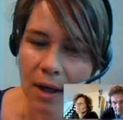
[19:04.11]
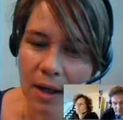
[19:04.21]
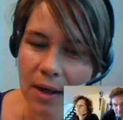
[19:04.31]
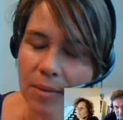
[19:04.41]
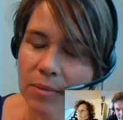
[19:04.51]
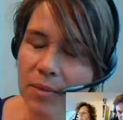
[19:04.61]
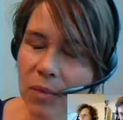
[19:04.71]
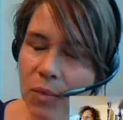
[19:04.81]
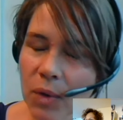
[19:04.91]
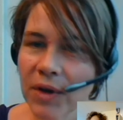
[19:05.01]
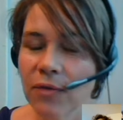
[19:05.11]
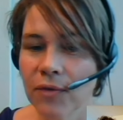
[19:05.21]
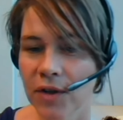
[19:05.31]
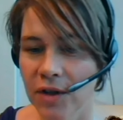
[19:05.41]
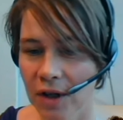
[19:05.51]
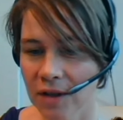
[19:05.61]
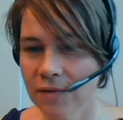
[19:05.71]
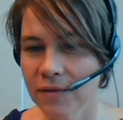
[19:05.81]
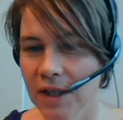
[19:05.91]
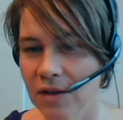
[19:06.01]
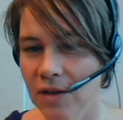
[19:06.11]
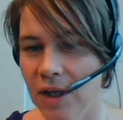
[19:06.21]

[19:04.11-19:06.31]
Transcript: What we've done, Victor,